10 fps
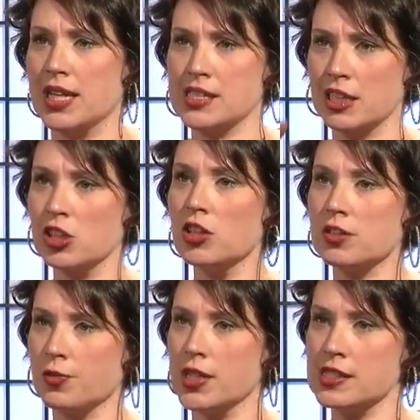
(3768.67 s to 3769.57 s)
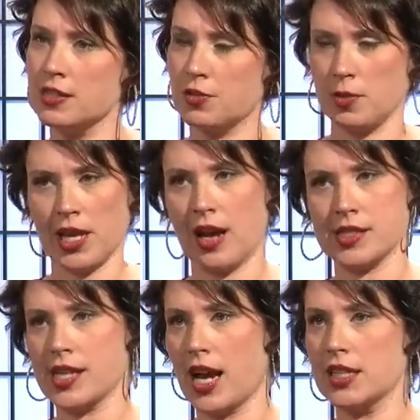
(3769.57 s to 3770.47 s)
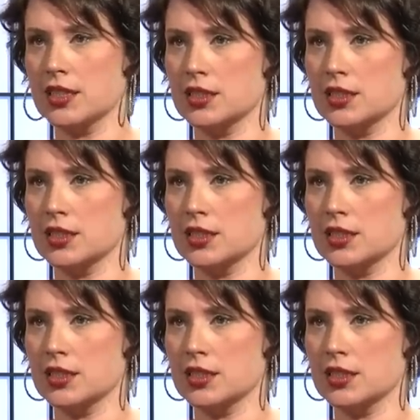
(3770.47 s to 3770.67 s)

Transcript: Because it looked frenzied from the outside.